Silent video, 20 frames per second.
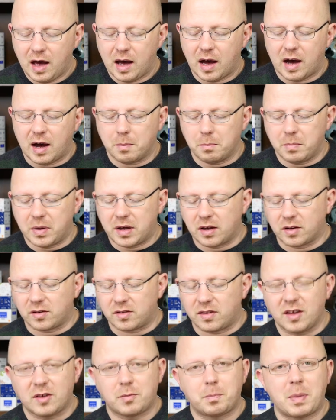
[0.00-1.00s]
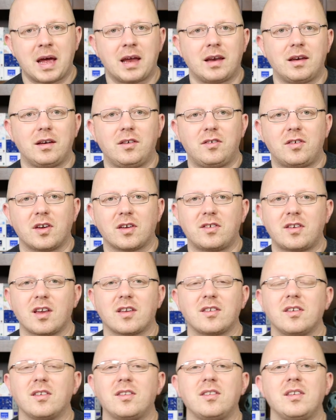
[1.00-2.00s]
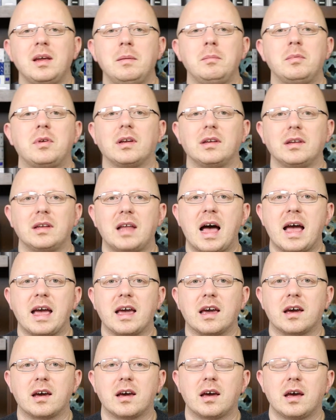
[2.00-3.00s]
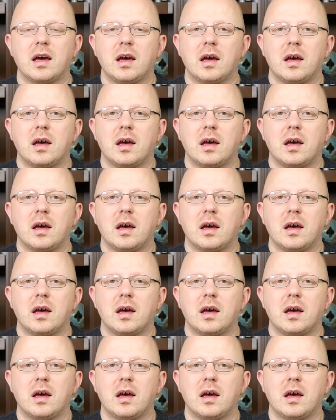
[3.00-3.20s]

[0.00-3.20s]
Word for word: um, because this pen just doesn't seem to like